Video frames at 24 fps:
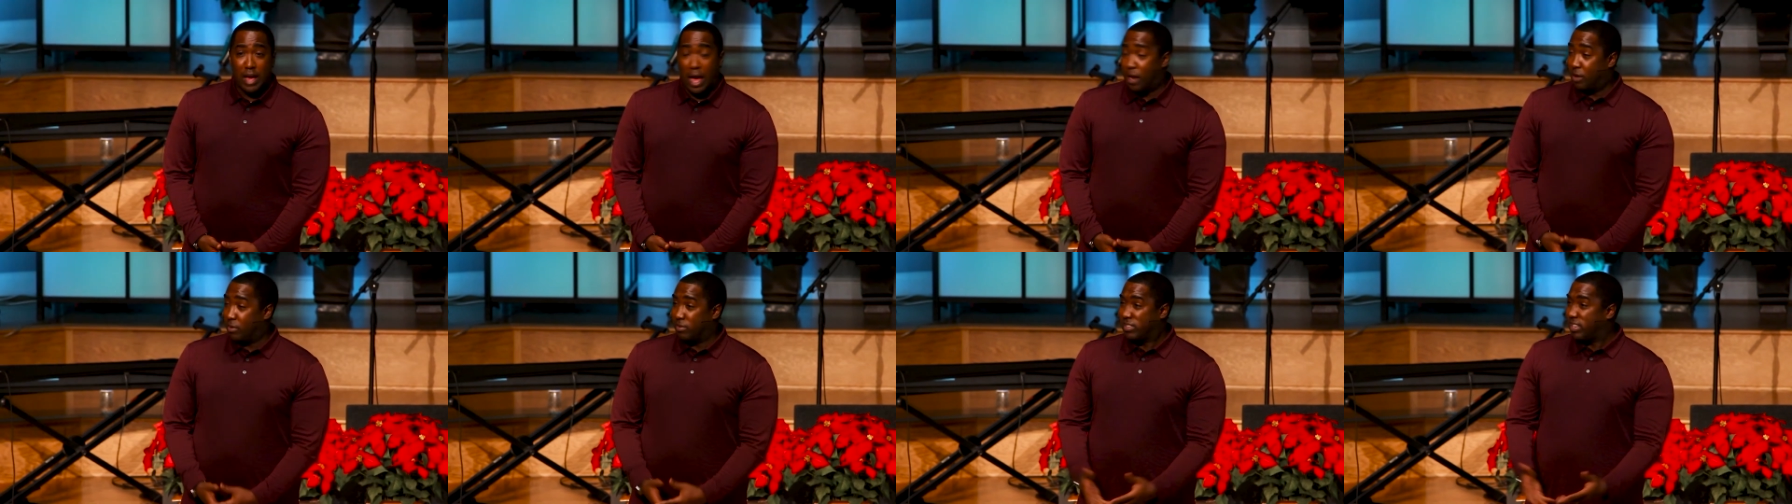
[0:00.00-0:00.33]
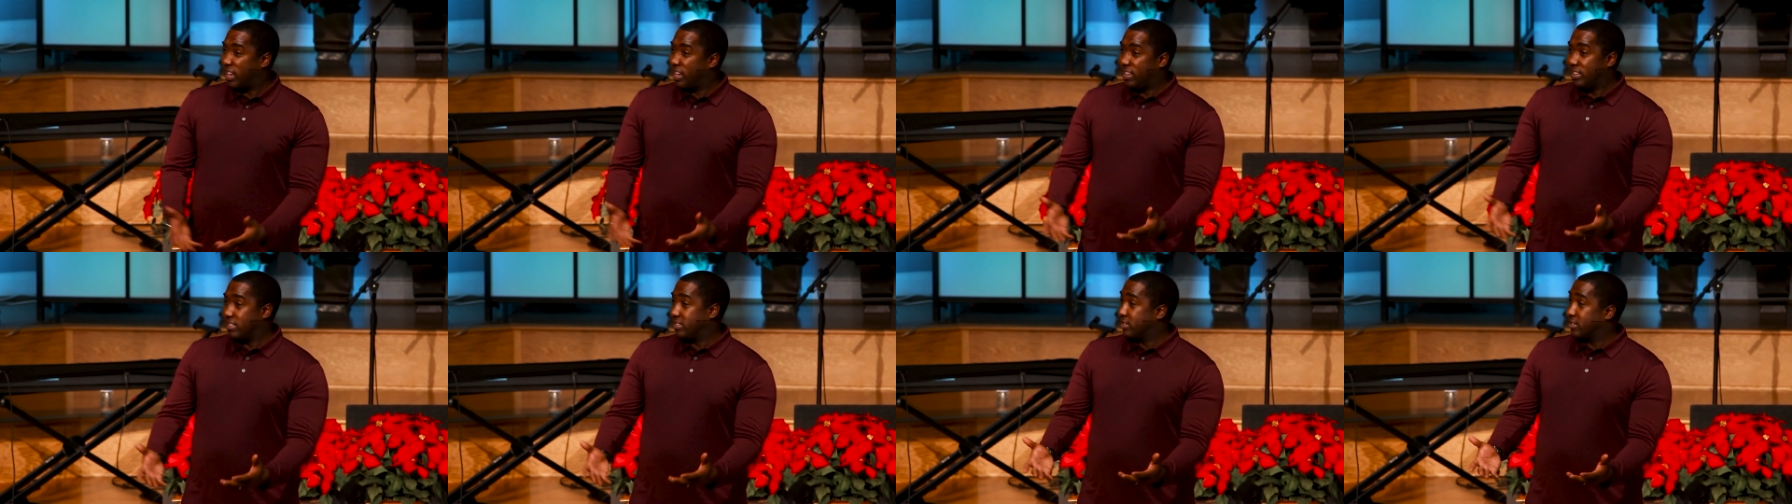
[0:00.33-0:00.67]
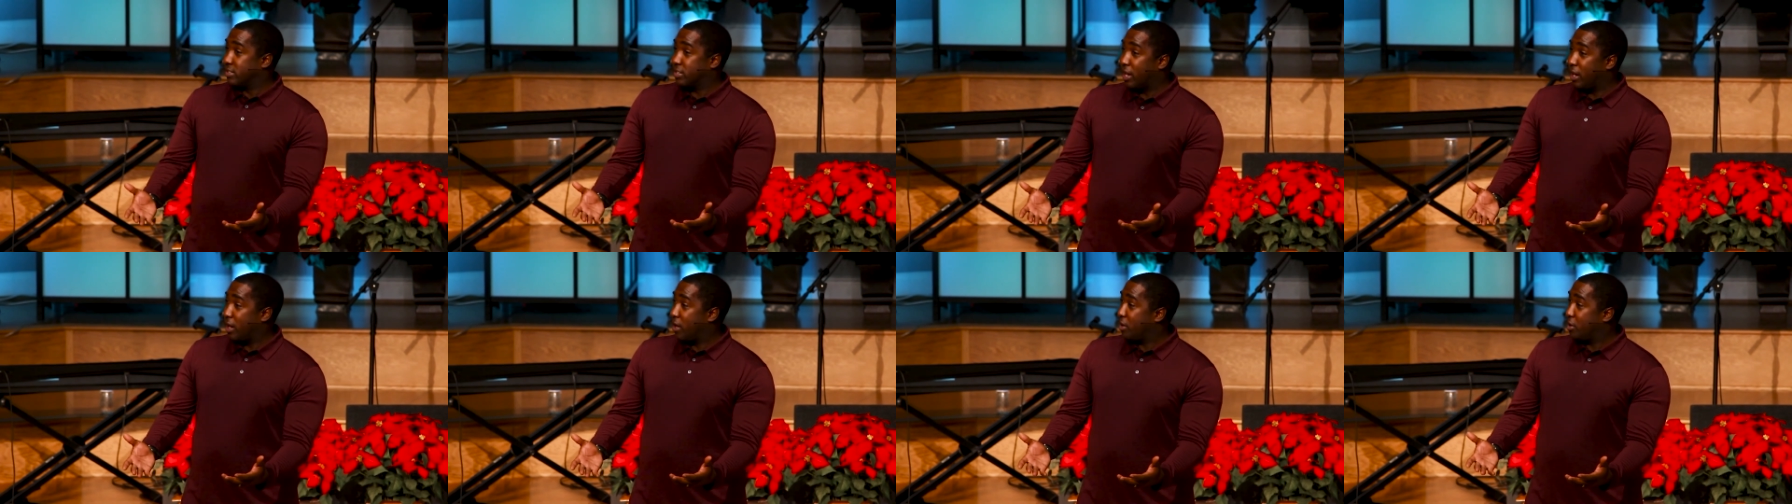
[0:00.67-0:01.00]
I don't say this
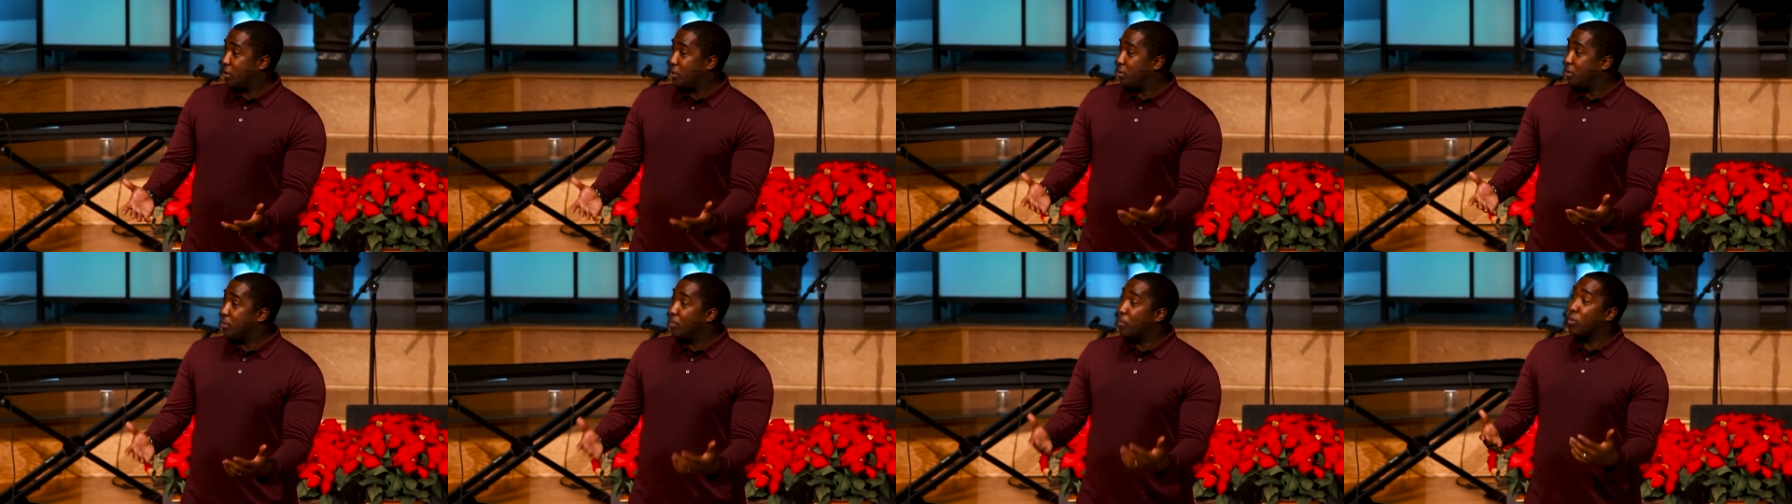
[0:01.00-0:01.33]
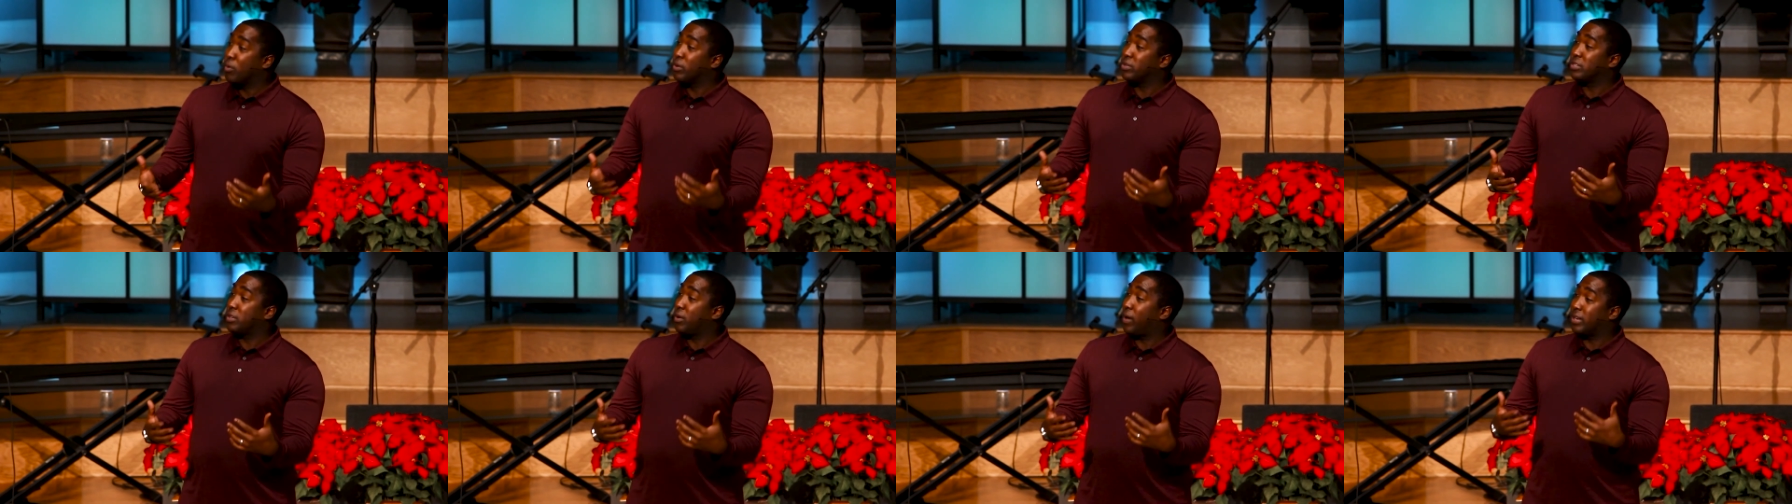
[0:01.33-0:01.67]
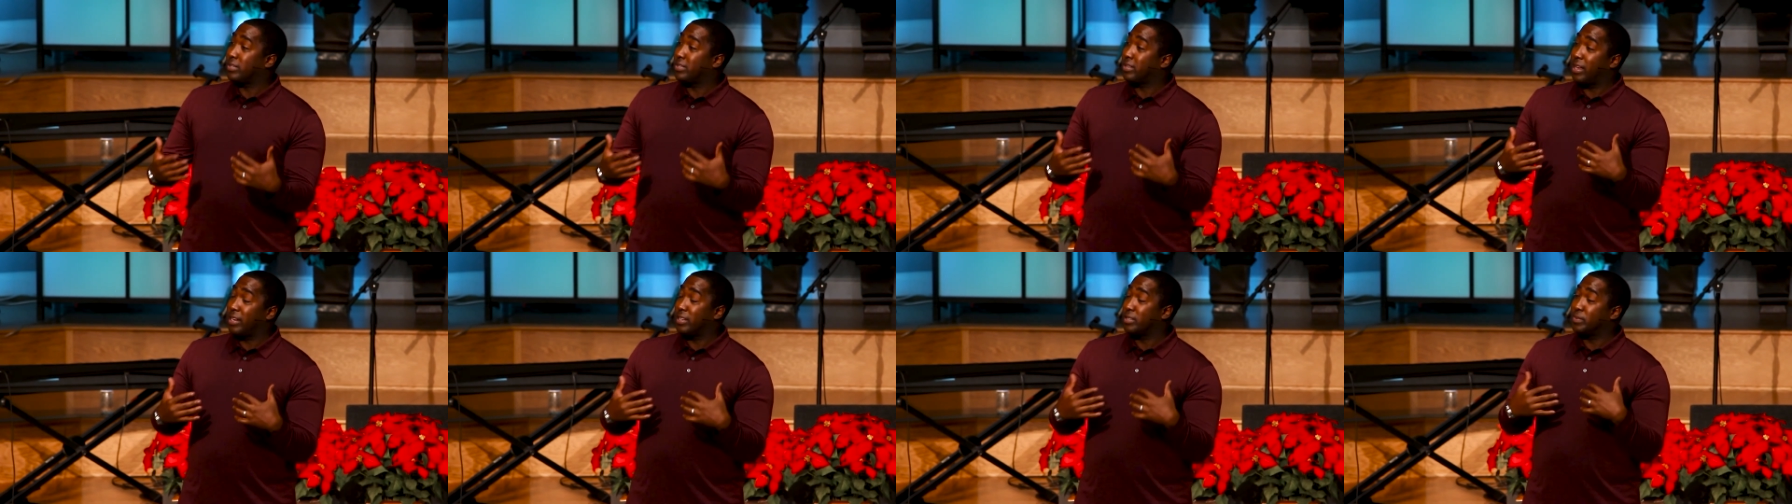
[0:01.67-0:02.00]
to scare you. More so,
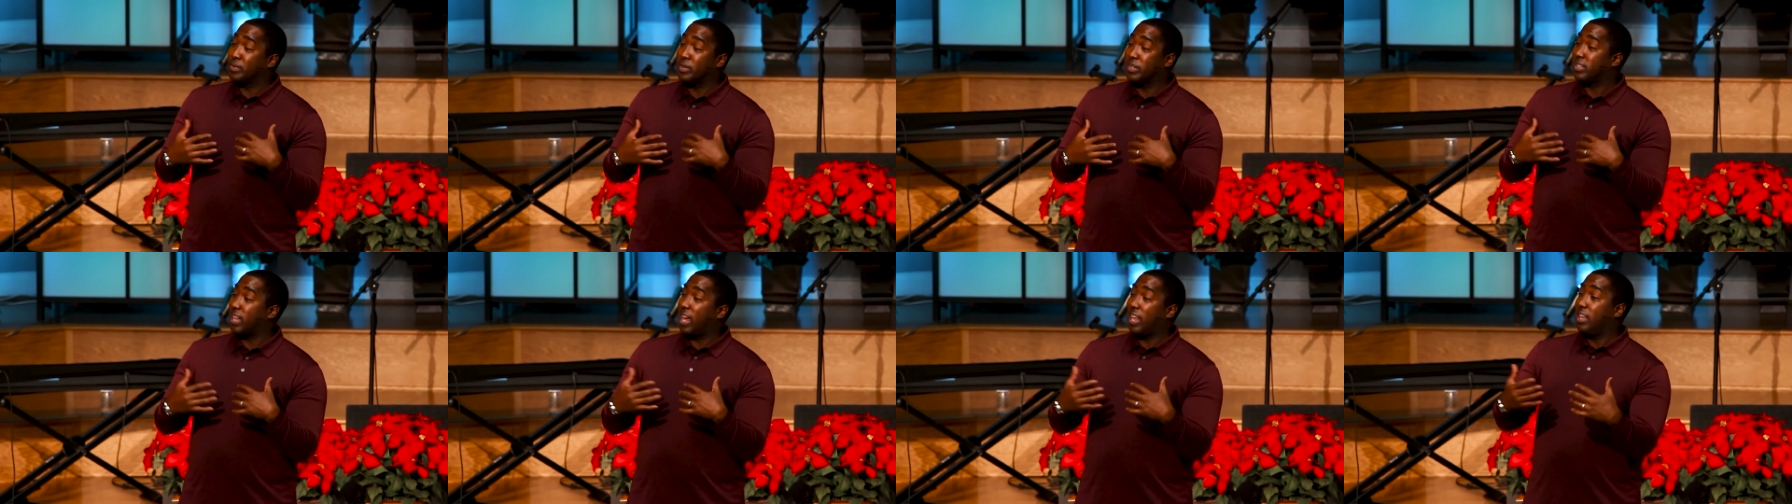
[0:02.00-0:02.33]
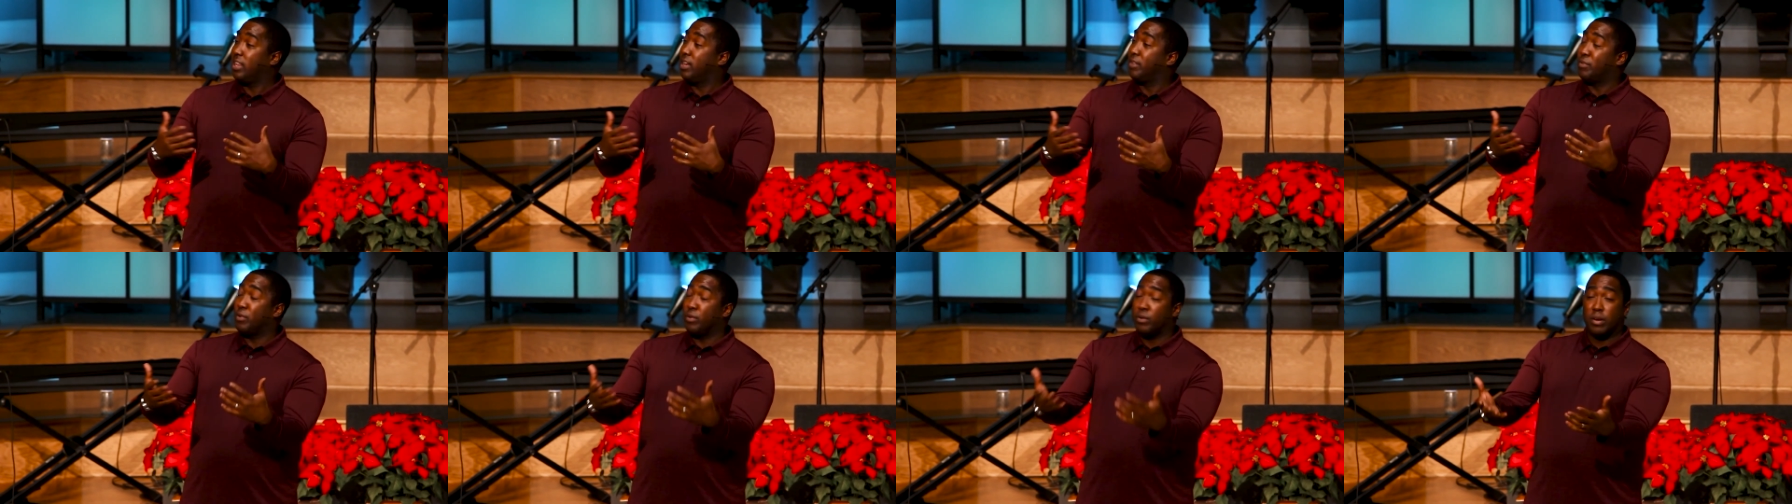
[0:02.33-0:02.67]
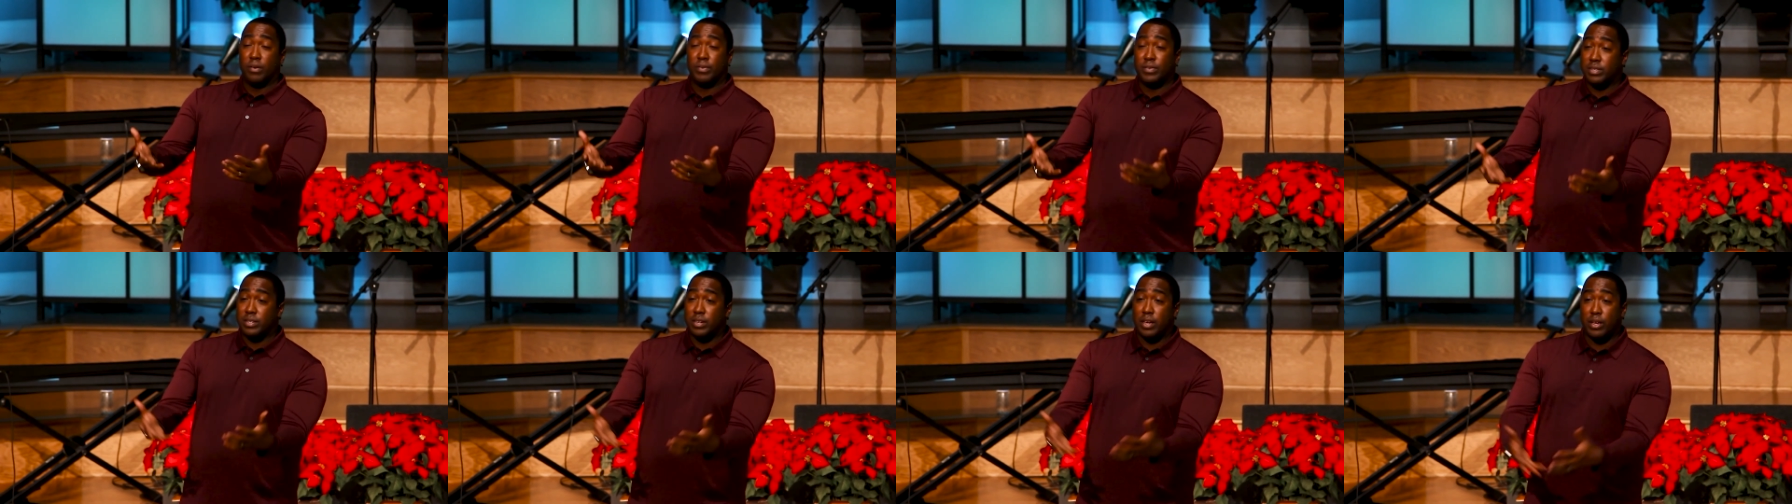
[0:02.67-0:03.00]
I say this because I love you
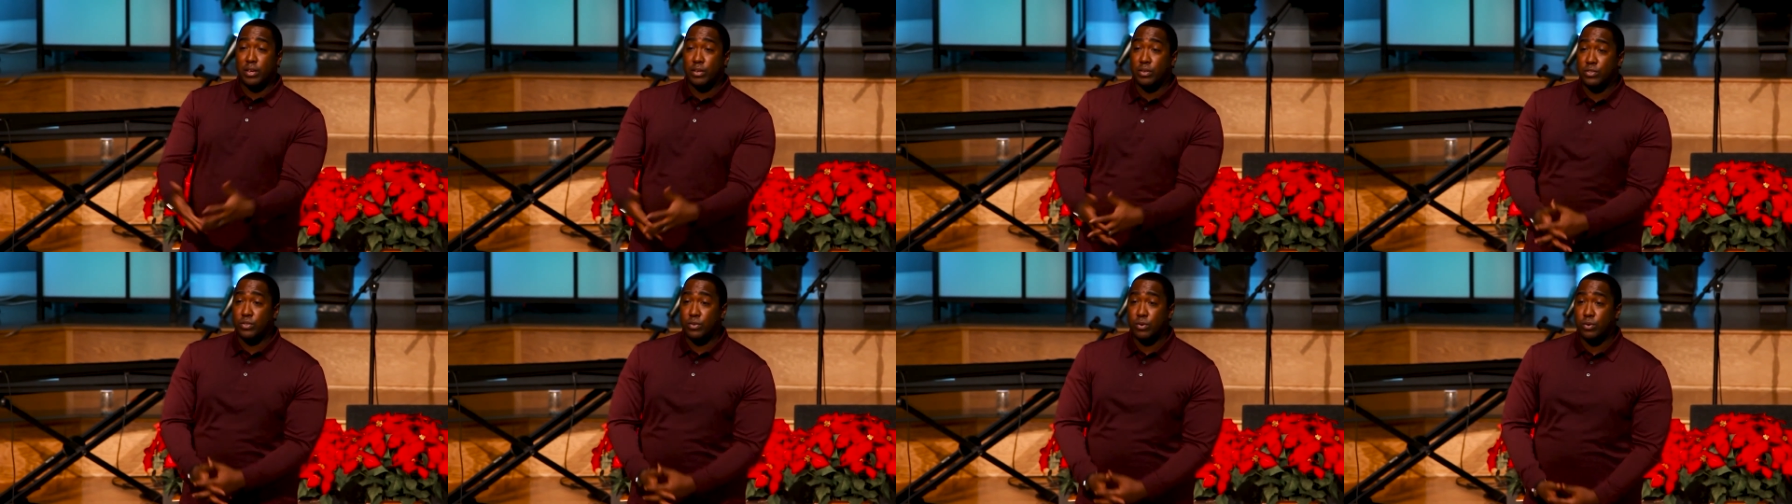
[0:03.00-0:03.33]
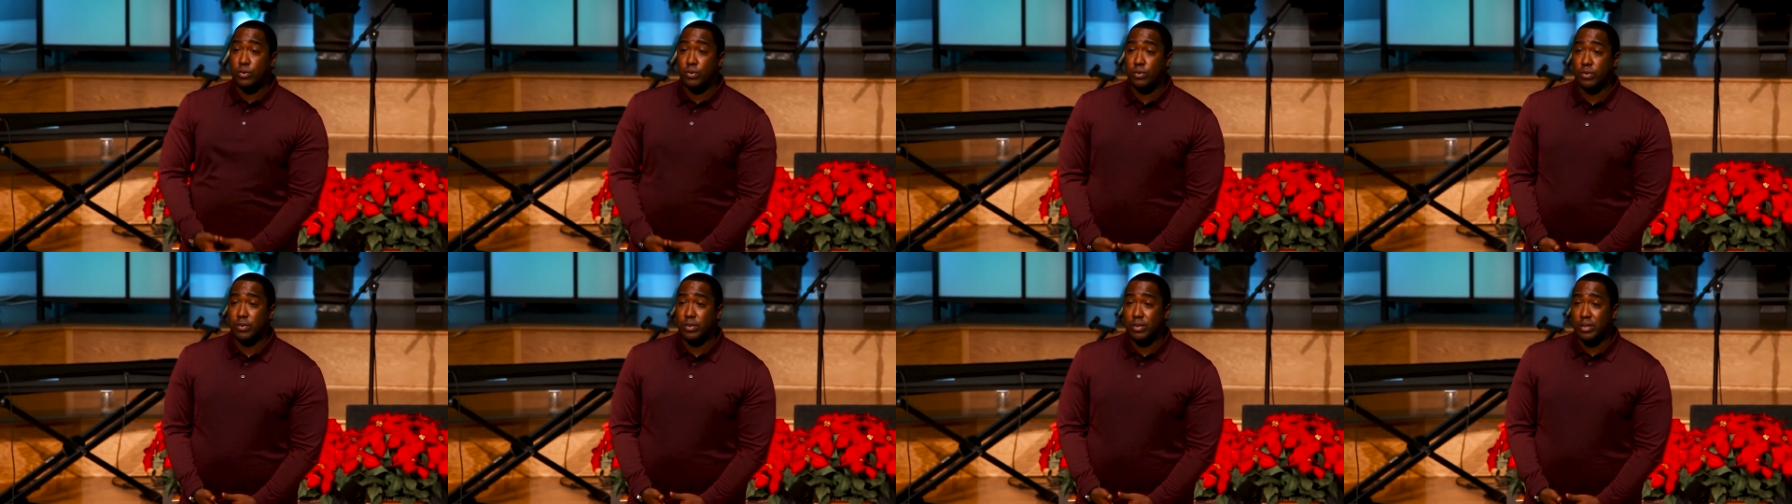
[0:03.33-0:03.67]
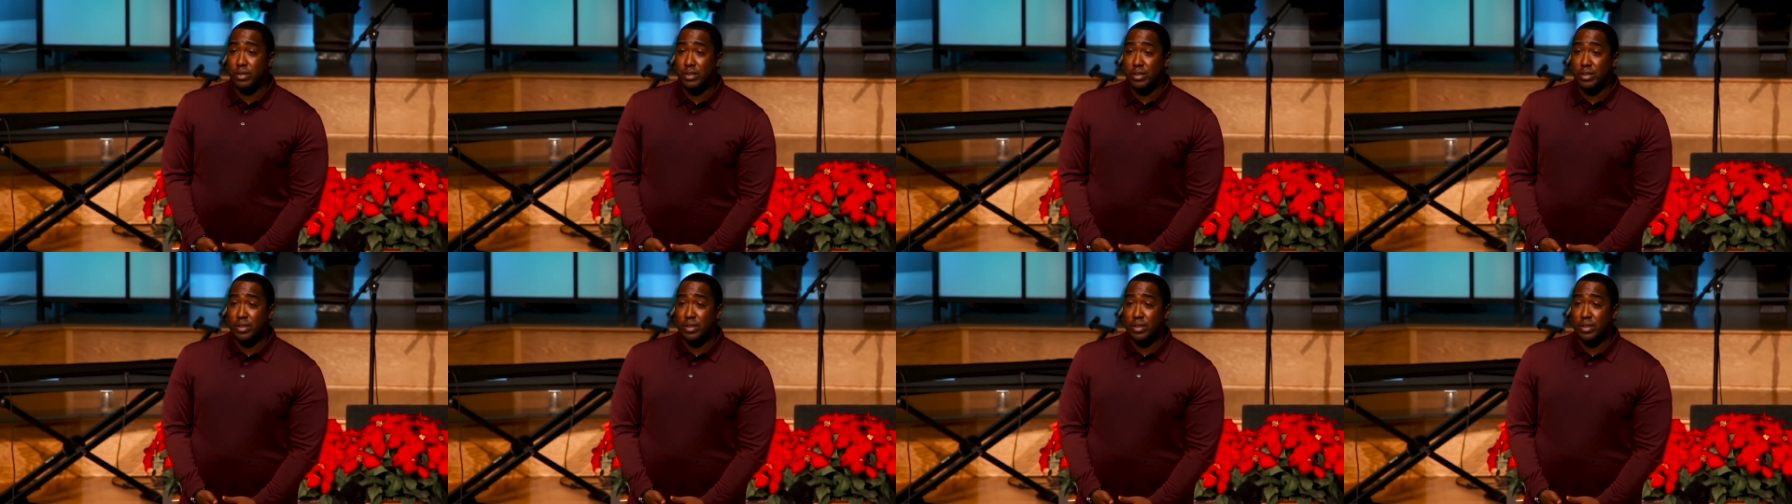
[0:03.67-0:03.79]
enough to tell you the truth.